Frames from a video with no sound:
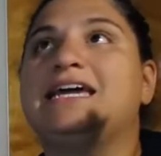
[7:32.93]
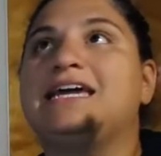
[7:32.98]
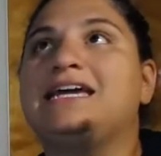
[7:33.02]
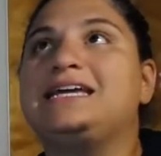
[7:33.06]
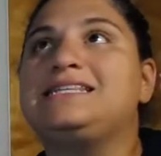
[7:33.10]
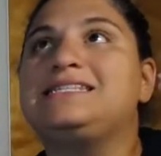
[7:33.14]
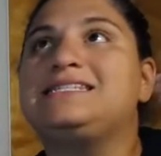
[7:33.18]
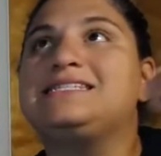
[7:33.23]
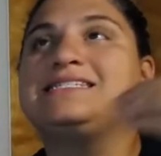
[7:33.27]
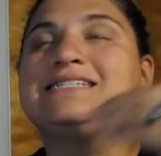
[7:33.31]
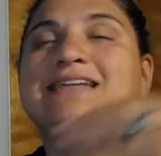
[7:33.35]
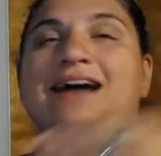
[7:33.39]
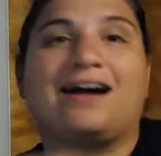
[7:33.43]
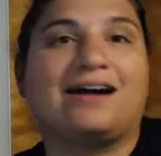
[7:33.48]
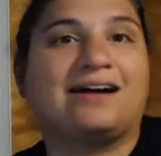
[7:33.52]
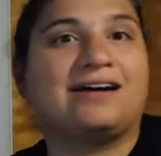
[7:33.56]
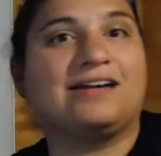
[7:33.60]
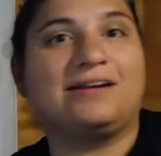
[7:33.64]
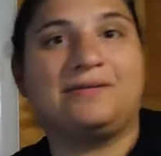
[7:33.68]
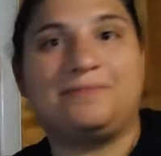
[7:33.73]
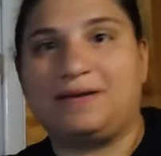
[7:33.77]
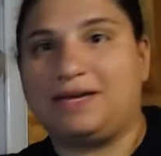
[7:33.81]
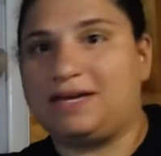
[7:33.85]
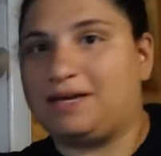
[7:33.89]
It's not
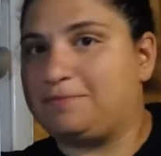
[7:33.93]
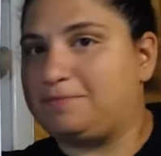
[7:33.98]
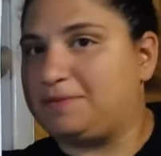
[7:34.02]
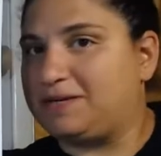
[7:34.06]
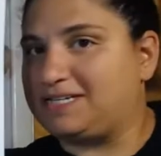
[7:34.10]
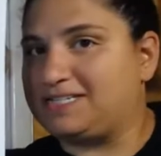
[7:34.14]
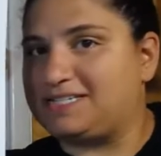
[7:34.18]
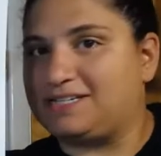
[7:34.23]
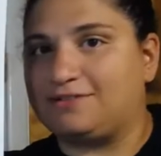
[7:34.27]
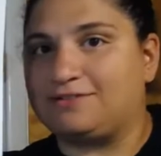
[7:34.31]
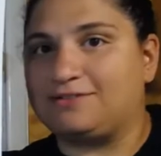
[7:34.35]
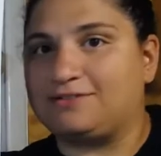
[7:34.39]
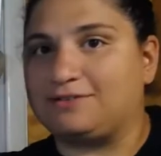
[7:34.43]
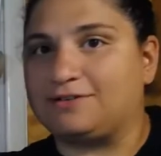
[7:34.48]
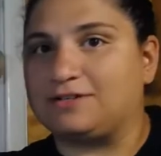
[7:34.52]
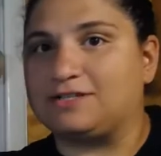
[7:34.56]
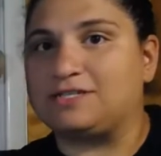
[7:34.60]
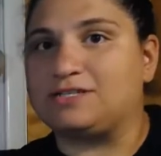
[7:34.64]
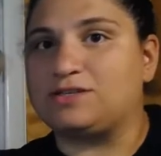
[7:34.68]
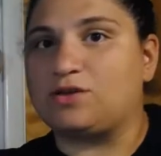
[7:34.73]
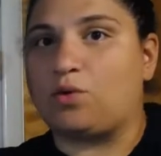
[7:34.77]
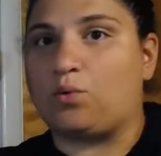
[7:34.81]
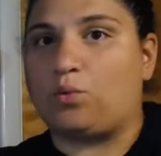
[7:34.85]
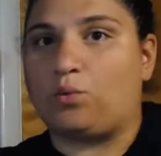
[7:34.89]
going to make a big
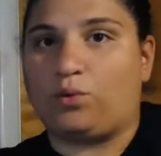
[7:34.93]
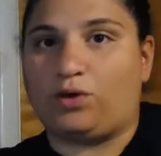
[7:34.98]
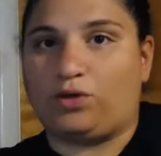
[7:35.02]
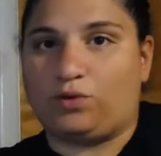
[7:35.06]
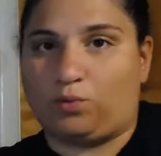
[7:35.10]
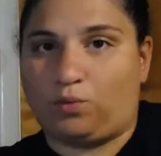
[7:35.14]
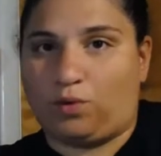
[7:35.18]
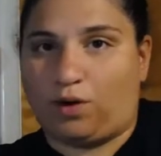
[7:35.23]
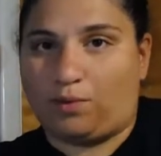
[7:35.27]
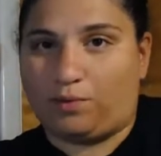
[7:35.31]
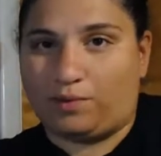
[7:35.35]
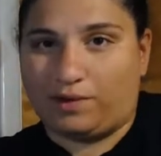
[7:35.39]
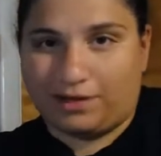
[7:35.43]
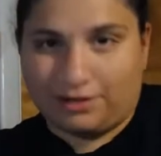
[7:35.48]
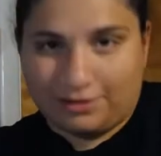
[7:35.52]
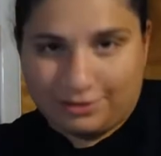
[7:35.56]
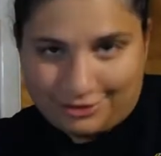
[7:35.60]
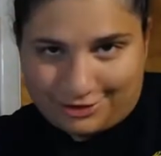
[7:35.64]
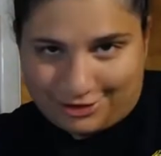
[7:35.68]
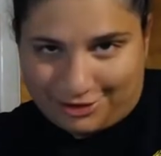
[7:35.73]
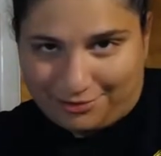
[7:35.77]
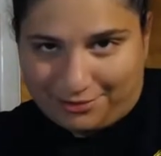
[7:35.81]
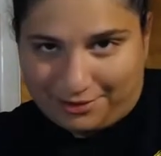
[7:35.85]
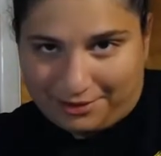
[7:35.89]
difference with what we are
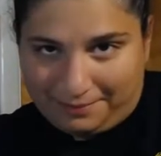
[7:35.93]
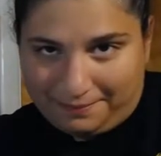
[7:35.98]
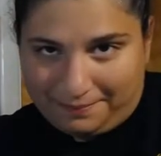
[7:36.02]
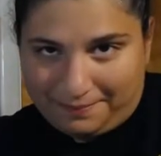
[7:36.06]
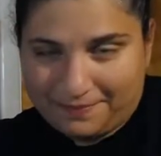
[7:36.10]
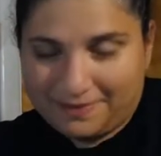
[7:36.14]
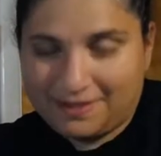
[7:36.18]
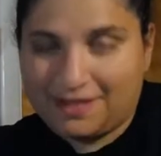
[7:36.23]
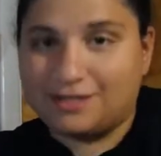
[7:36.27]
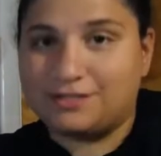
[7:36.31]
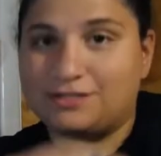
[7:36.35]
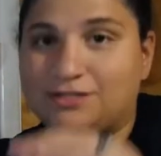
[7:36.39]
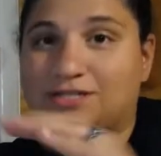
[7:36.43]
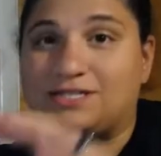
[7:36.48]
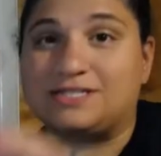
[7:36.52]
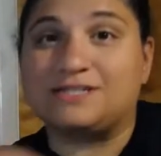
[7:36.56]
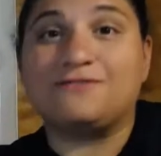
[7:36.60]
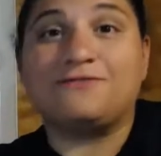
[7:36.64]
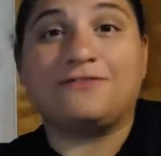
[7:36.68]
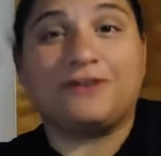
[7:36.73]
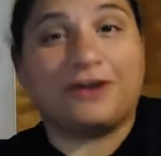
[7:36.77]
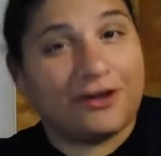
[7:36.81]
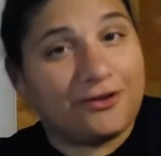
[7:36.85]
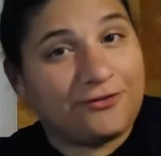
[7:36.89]
sewing. So this
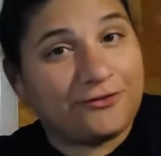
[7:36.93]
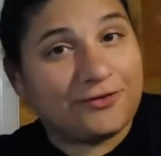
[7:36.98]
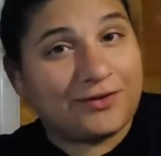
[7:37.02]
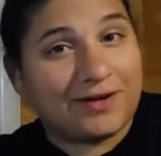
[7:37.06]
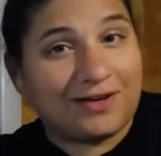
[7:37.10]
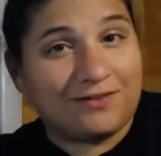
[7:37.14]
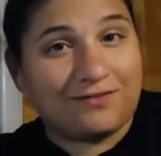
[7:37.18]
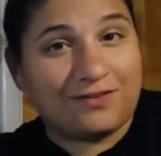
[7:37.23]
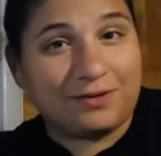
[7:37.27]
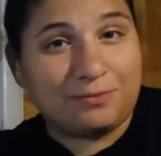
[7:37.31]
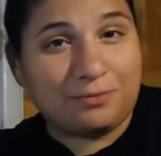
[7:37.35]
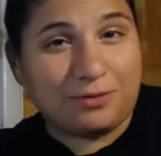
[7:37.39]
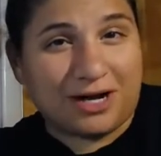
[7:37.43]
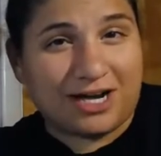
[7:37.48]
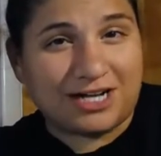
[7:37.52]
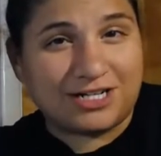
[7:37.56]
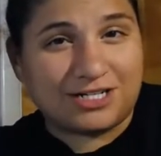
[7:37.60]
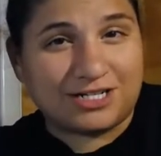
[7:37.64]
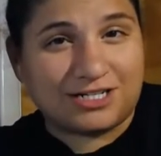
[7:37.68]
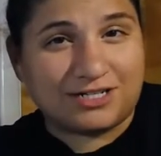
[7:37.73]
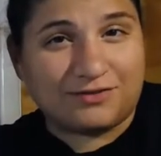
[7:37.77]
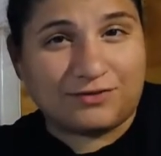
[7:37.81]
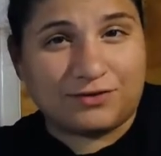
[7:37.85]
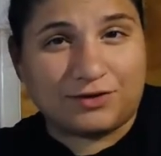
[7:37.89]
is a very forgiving
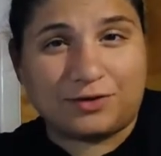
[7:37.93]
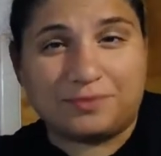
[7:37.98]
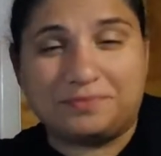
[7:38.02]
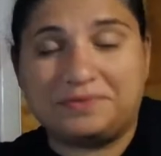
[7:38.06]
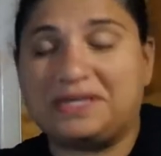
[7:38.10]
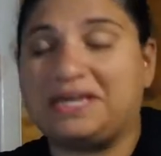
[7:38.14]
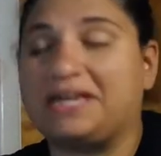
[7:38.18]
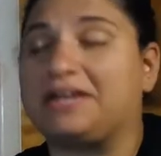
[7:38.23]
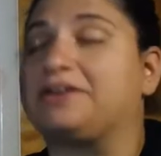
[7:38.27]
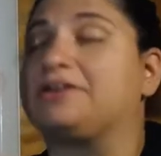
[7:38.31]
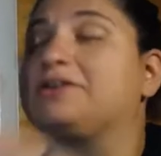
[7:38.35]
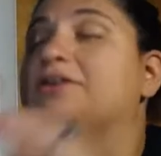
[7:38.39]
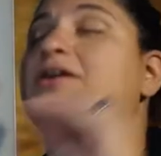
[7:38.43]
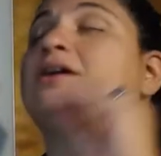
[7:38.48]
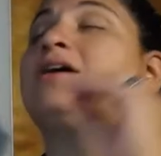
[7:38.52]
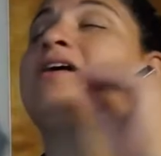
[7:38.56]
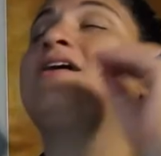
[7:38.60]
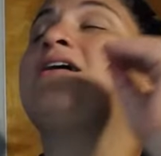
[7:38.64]
project if you're a beginner.